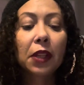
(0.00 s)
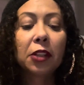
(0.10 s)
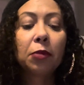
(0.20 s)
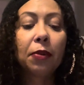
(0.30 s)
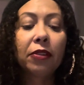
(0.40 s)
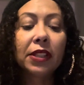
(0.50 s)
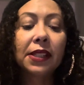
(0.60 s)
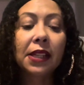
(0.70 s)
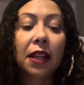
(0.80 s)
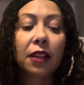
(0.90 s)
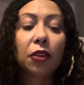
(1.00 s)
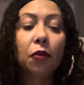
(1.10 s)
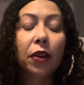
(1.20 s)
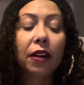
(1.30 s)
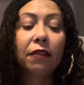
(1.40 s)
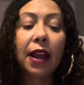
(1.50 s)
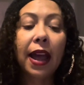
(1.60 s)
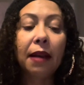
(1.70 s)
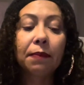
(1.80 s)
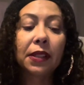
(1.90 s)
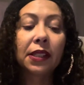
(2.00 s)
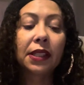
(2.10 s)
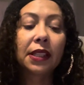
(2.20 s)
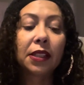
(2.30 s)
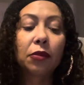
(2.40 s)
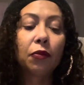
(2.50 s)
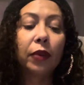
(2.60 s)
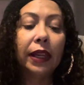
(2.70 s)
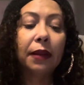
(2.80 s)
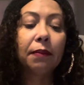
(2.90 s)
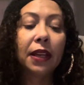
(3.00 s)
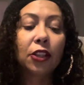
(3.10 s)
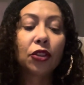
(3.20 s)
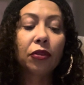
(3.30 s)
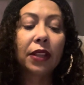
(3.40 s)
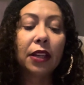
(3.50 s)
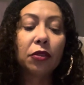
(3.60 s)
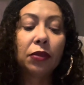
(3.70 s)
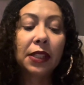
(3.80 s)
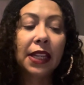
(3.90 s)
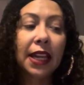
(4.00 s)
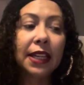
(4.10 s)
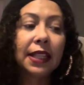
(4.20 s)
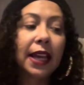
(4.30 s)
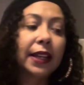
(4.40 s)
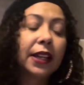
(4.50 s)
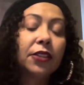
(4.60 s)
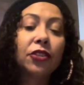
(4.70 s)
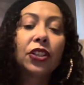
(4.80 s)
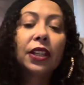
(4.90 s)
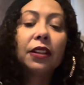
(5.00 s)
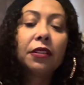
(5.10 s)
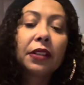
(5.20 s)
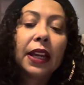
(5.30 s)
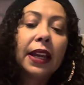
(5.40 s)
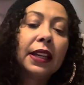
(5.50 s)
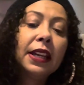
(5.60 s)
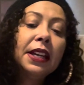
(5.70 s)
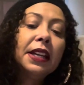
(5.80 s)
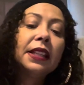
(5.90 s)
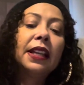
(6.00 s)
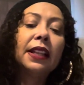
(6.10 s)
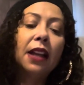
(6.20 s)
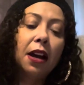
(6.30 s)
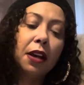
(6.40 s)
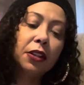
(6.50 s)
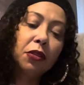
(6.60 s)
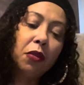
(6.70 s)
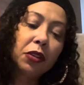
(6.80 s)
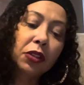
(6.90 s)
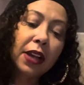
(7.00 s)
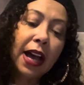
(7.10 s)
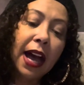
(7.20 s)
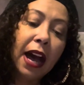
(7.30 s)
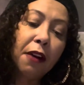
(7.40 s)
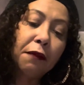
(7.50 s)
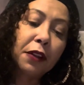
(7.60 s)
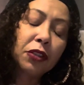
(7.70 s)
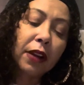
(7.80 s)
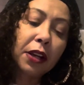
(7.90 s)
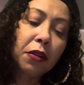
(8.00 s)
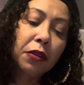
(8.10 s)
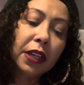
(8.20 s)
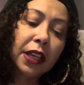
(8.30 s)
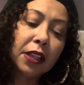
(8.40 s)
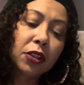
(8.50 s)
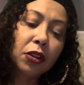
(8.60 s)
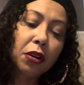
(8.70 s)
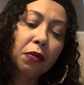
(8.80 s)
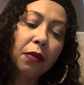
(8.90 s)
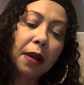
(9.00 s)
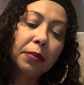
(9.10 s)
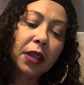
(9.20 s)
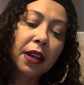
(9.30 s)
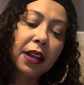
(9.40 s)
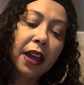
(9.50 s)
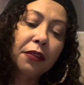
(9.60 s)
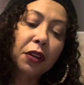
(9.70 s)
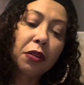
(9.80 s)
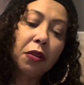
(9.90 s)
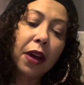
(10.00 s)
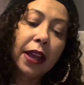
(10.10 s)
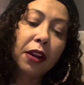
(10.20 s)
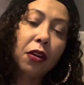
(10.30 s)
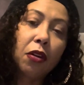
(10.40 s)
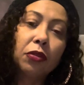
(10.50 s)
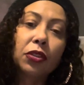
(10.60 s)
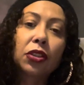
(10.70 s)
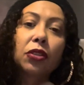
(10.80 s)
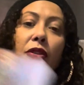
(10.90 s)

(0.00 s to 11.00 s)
Spirit's telling you whatever happens this week, make sure that you stay in that energy, okay? Then you also got Alpha Draconians, corrupt, unethical, and cults.